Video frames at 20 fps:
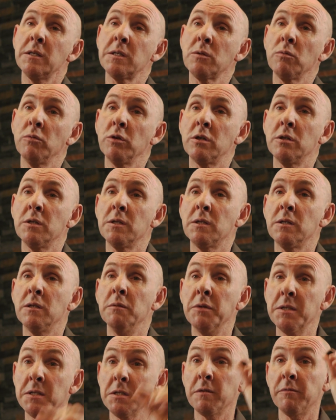this, which is
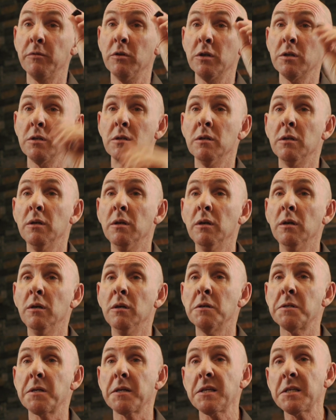the business version.
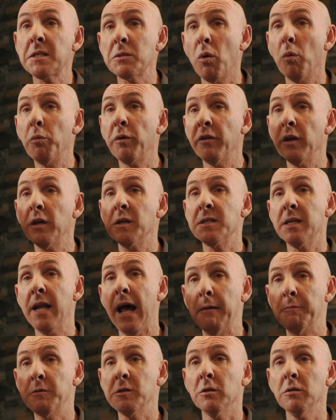So this is what we think is an
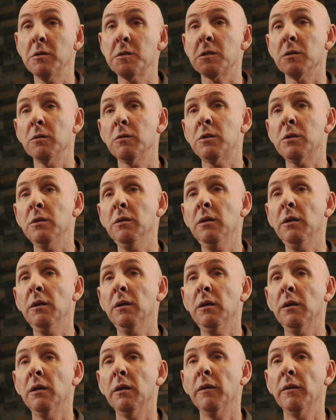absolute solution.
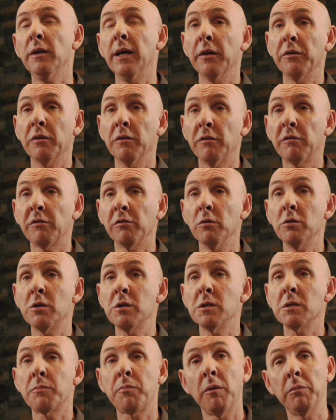The other
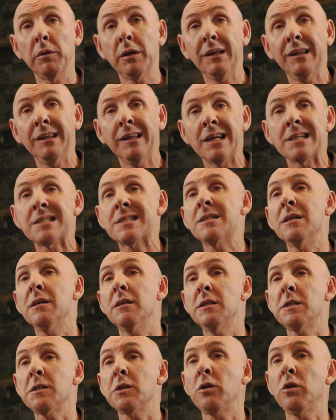solutions are probably less
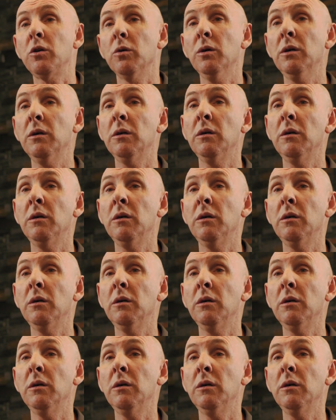secure.